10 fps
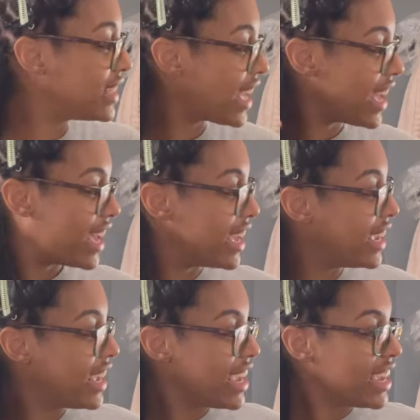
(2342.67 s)

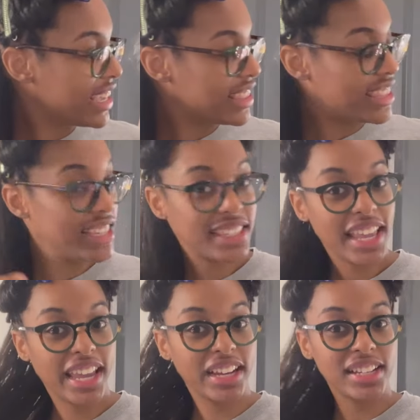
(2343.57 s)
that this
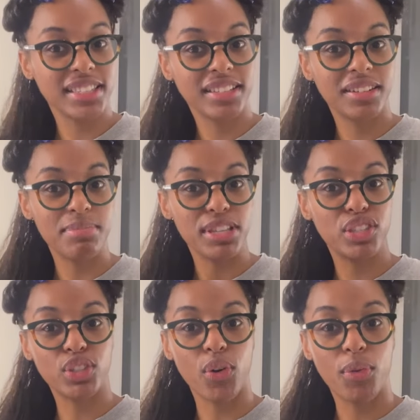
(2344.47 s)
hair is going to be
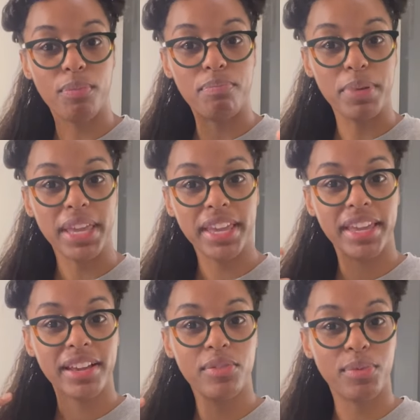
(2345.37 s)
so
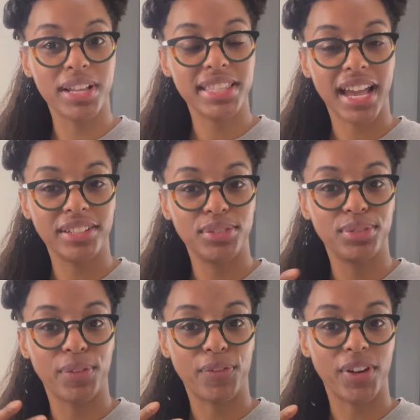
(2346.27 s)
big once I do
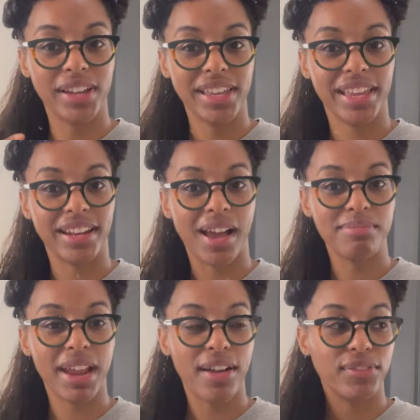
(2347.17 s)
the front and I'm
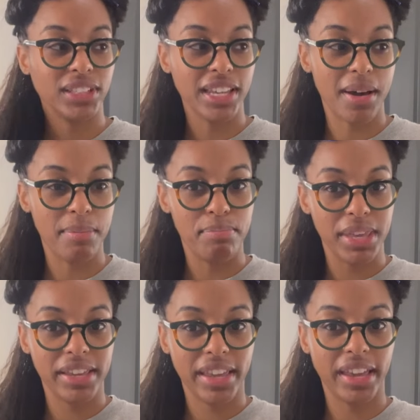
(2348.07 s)
not really a
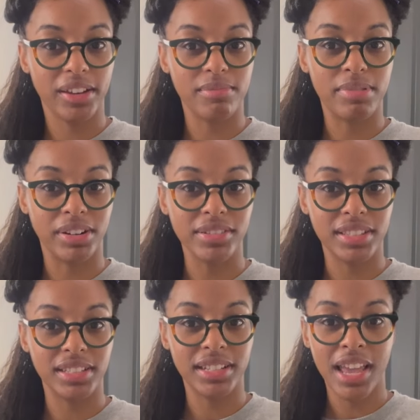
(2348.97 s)
big hair
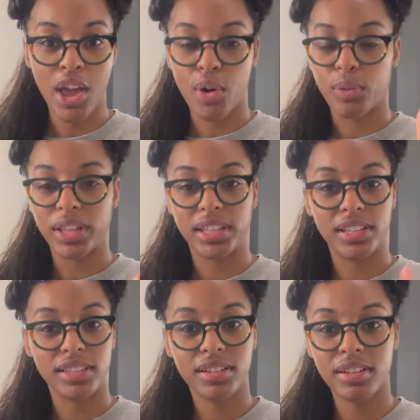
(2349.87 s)
person whether
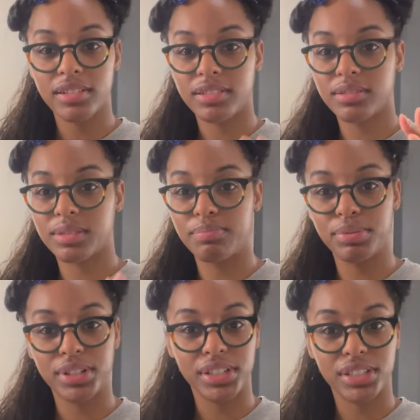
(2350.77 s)
it's curls
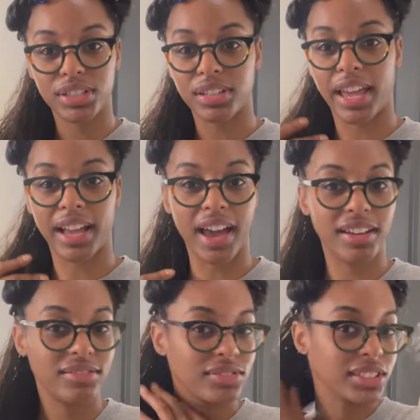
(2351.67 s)
bush like I
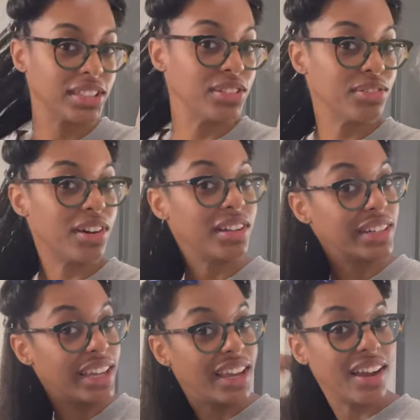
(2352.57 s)
don't really do all
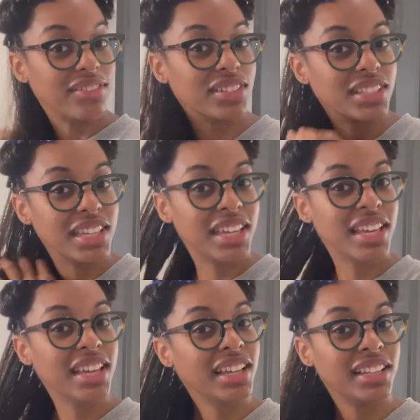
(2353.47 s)
that I really
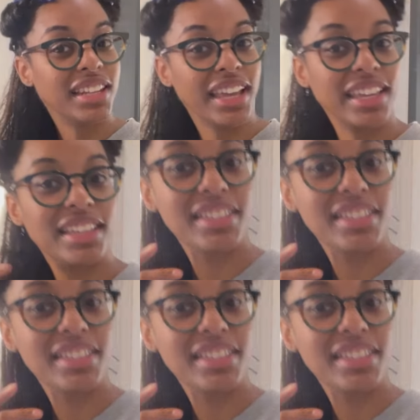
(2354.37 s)
like